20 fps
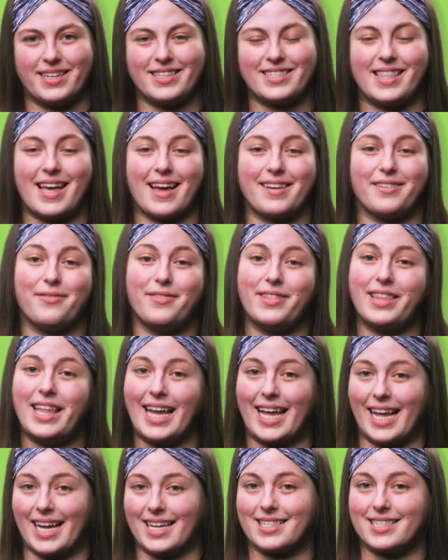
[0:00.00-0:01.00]
is that of
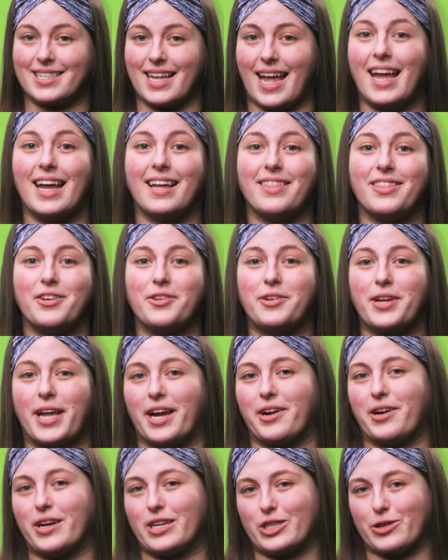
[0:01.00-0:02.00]
links and their
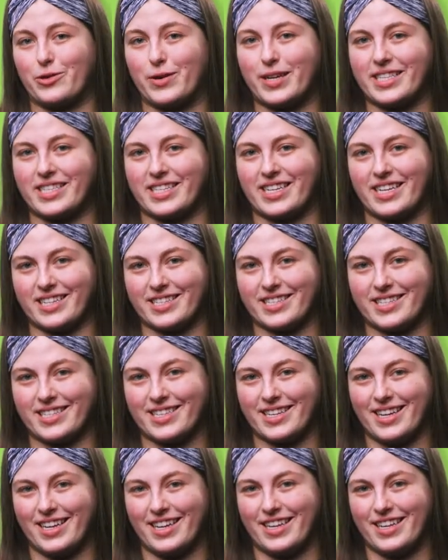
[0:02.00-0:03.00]
characteristics.